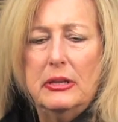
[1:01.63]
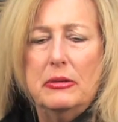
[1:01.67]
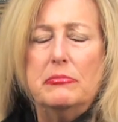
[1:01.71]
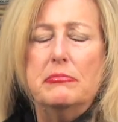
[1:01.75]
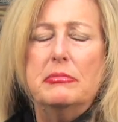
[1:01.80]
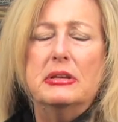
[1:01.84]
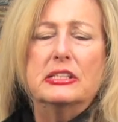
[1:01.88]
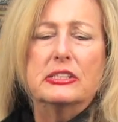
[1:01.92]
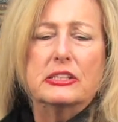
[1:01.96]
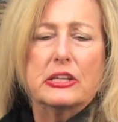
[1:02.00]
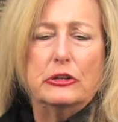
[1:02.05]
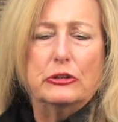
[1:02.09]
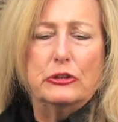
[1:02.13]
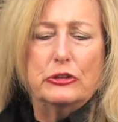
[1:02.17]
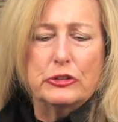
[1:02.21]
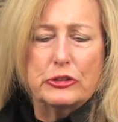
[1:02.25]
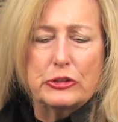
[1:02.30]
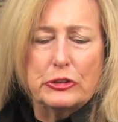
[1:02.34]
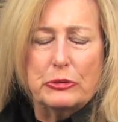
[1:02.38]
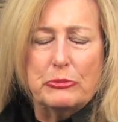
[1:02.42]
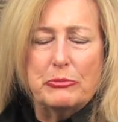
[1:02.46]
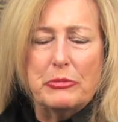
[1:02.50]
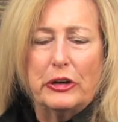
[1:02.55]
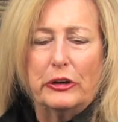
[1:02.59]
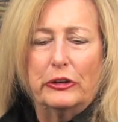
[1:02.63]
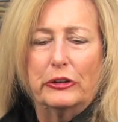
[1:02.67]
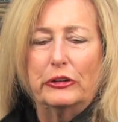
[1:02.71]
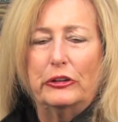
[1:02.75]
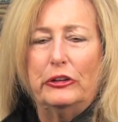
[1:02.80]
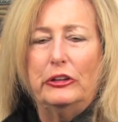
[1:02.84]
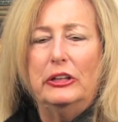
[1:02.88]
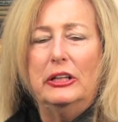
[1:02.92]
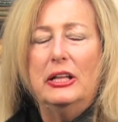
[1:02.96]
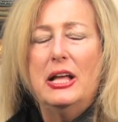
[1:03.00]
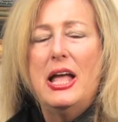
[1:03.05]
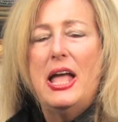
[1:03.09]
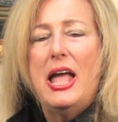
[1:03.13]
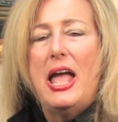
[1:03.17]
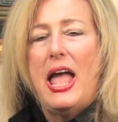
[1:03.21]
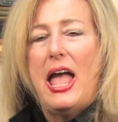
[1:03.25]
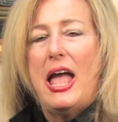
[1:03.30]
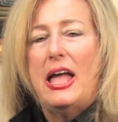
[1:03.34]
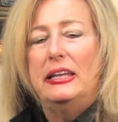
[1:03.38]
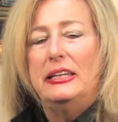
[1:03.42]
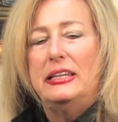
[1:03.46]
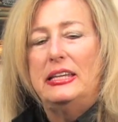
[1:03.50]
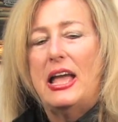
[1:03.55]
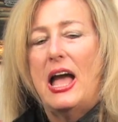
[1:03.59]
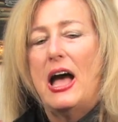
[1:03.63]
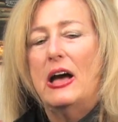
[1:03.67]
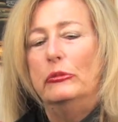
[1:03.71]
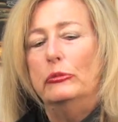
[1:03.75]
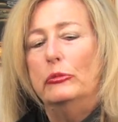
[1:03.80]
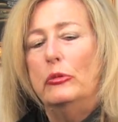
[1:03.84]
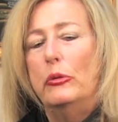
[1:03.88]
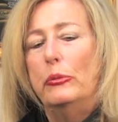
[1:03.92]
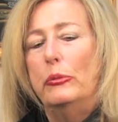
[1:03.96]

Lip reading: misunderstood miracle. And yet